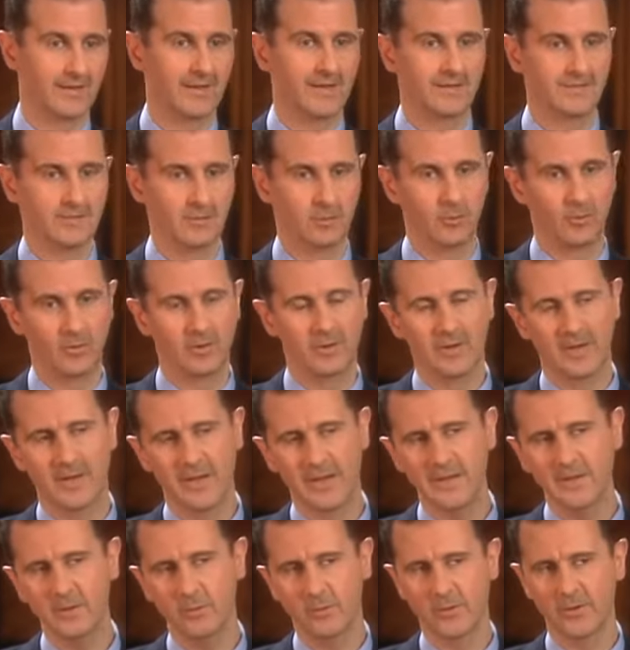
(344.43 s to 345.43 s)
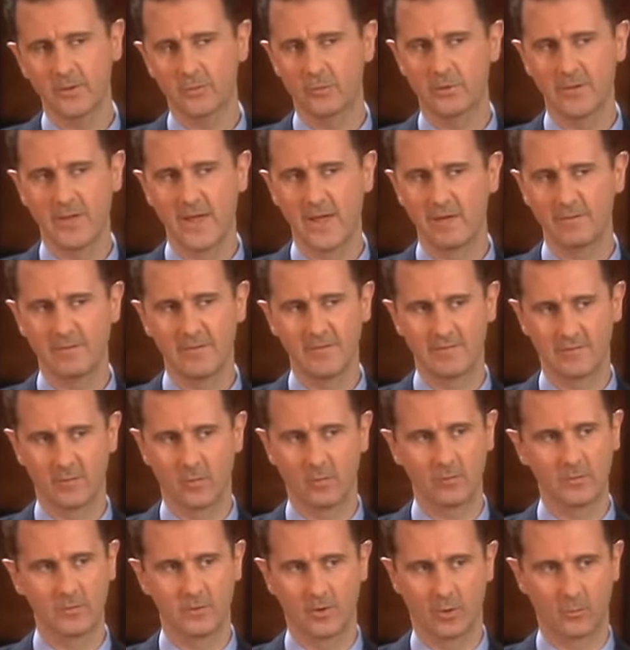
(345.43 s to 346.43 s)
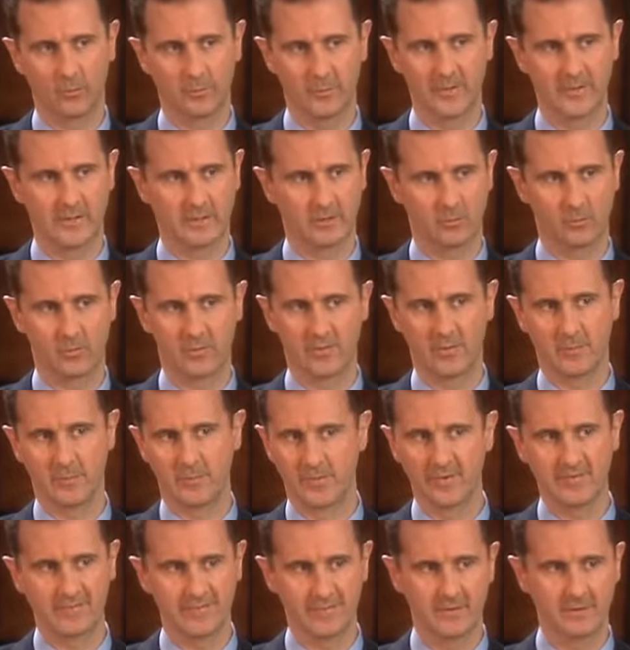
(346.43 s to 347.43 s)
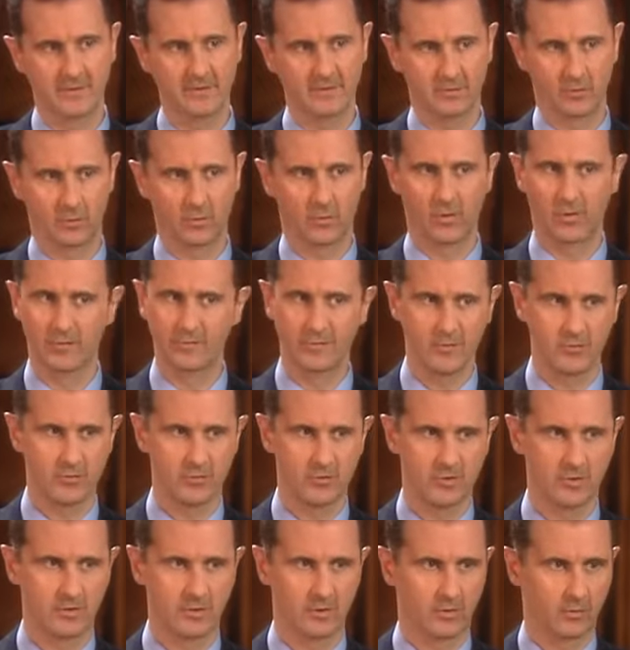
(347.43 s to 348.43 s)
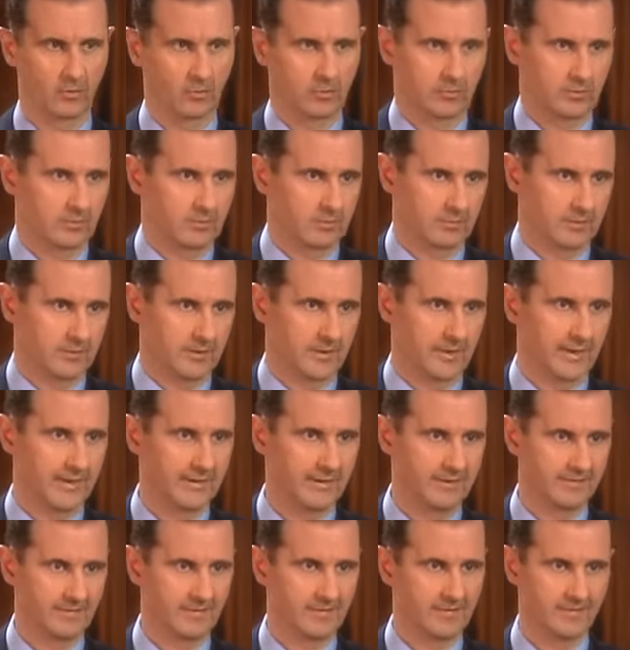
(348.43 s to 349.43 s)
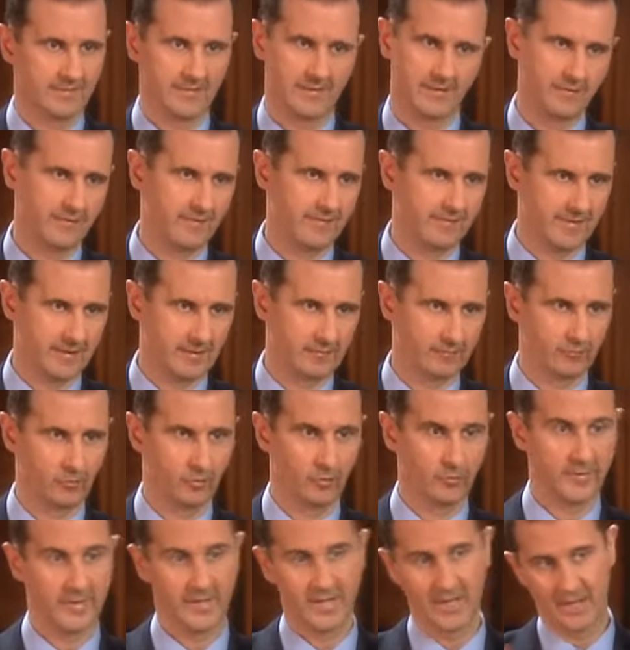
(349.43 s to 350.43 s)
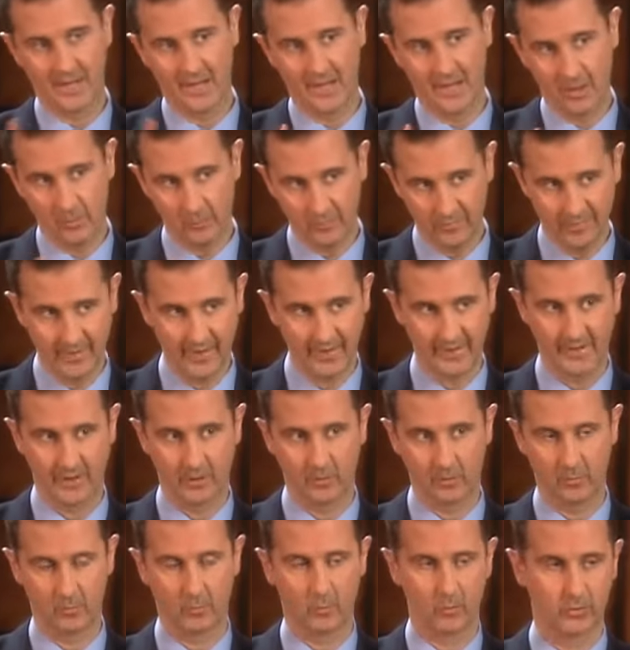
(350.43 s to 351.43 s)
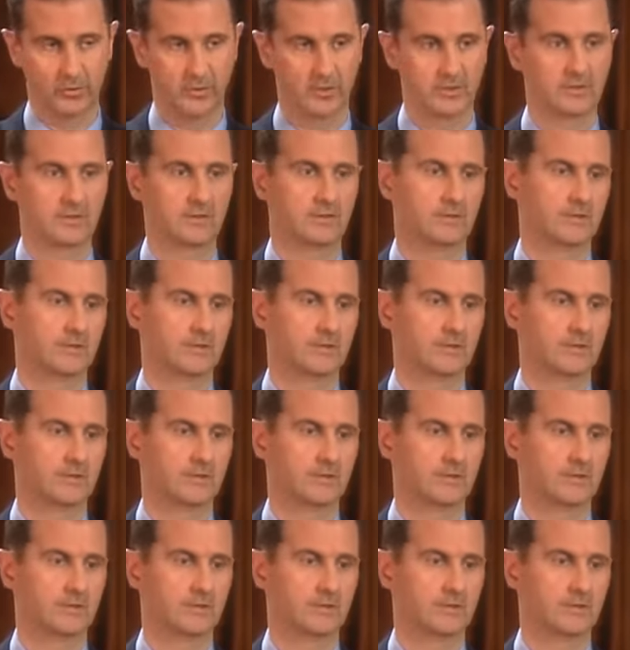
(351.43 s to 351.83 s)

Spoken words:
So anyone could have his own opinion, whether president or official or any citizen, it's the same for me, outside our border.